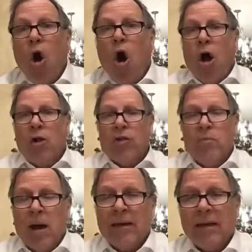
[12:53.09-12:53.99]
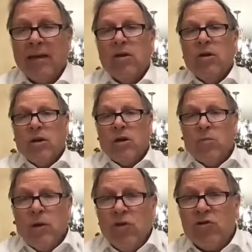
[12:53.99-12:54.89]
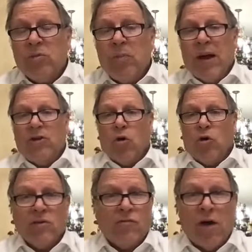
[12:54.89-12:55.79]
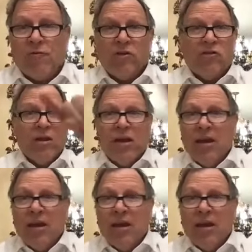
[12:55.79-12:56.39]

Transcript: All the money could be used to buy donative offerings.